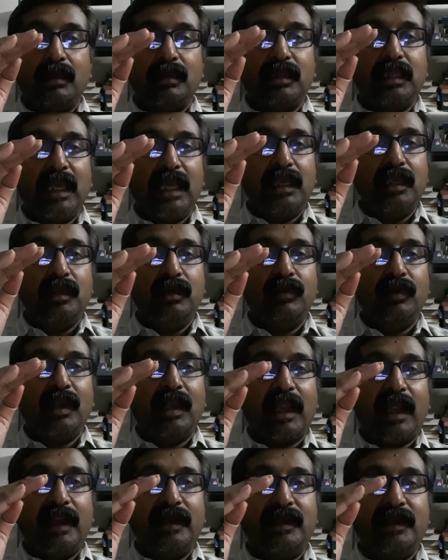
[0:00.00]
Then you
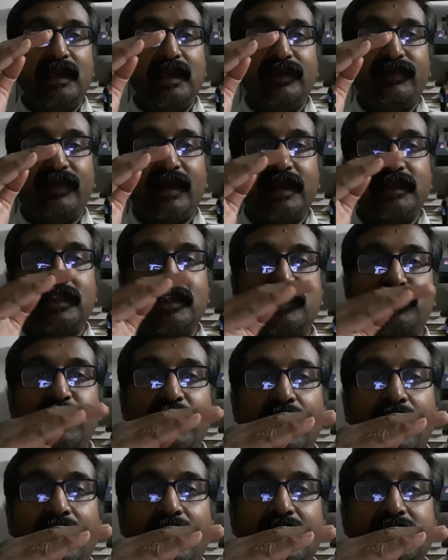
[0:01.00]
will identify the
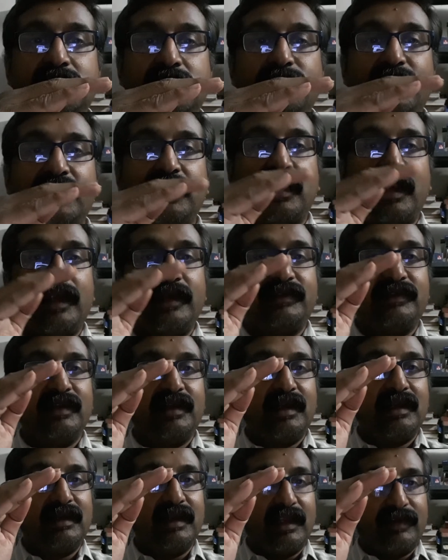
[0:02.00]
sphenoid osteum on the right
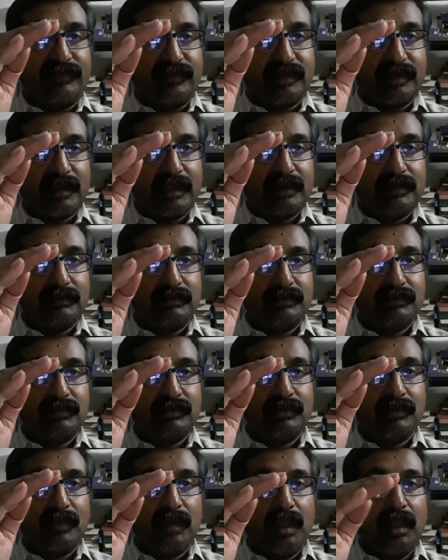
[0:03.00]
side and left side.
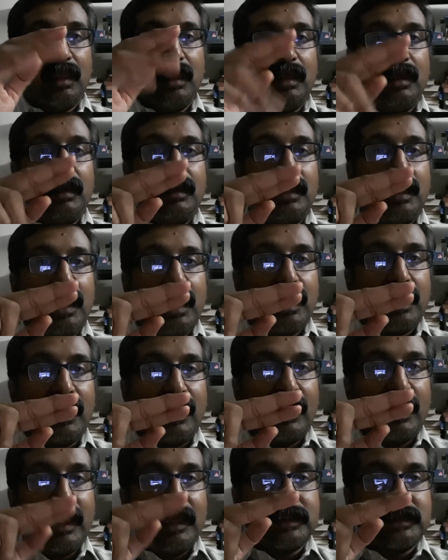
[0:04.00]
Take
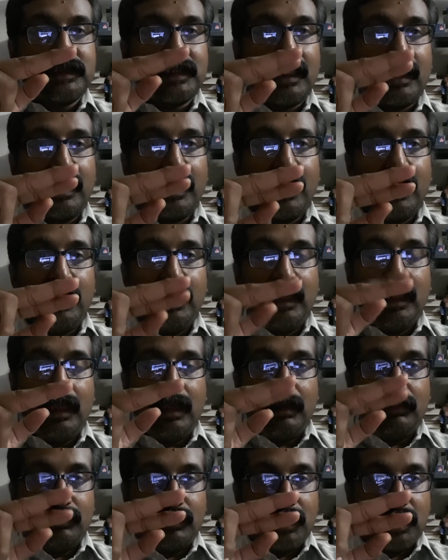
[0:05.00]
a lux or any